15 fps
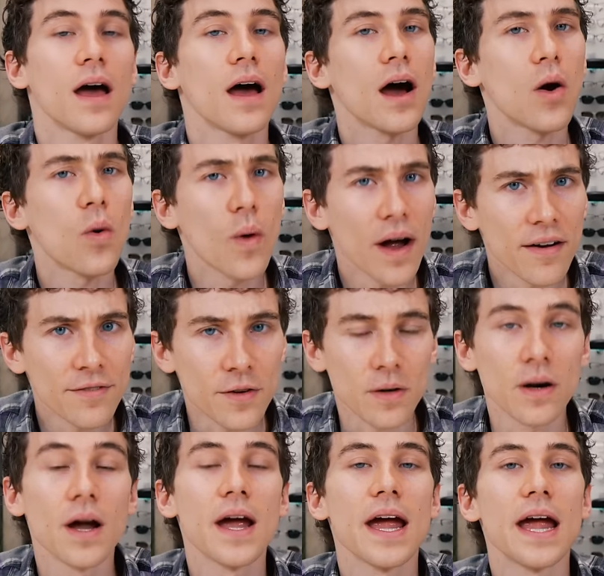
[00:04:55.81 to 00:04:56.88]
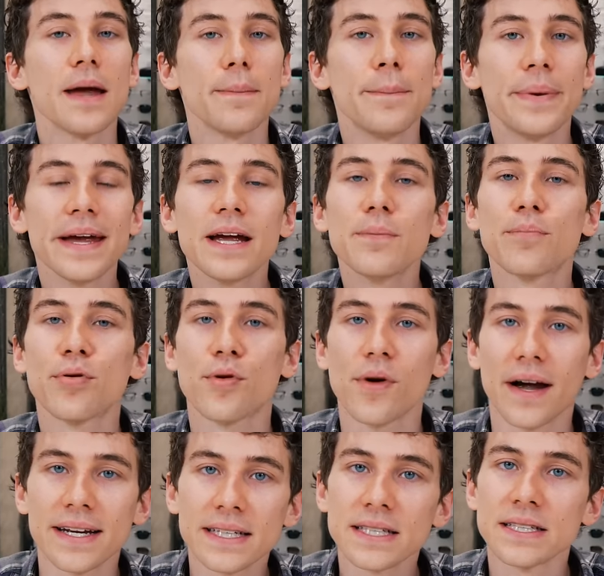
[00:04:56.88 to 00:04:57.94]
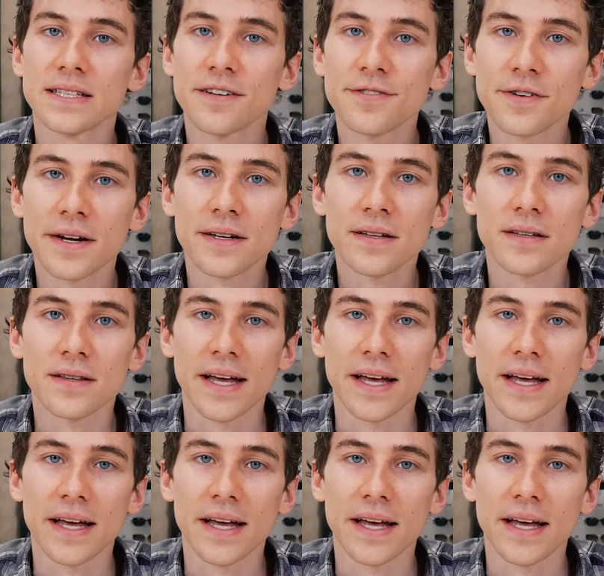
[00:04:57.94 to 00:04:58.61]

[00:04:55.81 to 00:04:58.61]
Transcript: However, a big price difference